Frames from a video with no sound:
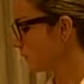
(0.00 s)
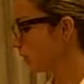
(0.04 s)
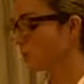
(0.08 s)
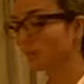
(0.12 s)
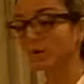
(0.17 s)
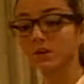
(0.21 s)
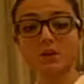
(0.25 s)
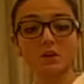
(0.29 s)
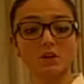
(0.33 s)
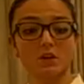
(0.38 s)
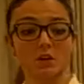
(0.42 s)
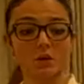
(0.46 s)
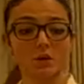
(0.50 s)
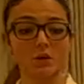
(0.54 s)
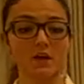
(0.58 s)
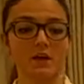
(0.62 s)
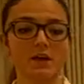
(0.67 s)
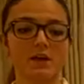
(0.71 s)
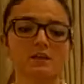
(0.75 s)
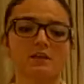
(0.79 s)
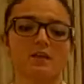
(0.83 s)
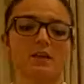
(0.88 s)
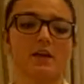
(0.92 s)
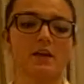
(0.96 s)
we can go
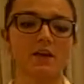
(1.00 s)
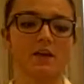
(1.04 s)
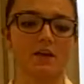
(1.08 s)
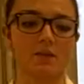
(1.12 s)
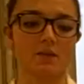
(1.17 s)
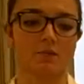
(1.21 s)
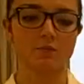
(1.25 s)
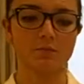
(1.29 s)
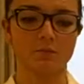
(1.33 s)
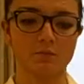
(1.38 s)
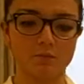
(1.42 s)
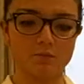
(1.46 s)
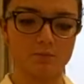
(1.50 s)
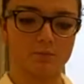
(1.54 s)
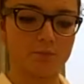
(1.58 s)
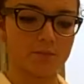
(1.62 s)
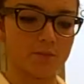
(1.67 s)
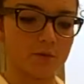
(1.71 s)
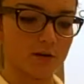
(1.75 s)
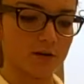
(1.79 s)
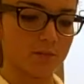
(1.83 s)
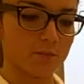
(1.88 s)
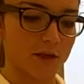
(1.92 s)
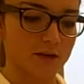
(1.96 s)
ahead and
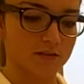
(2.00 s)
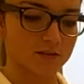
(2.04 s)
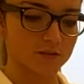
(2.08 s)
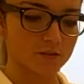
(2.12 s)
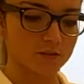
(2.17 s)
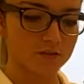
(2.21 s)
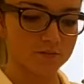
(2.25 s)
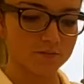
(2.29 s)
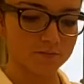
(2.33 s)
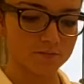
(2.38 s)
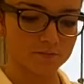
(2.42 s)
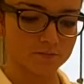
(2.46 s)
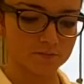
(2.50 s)
put our mask on.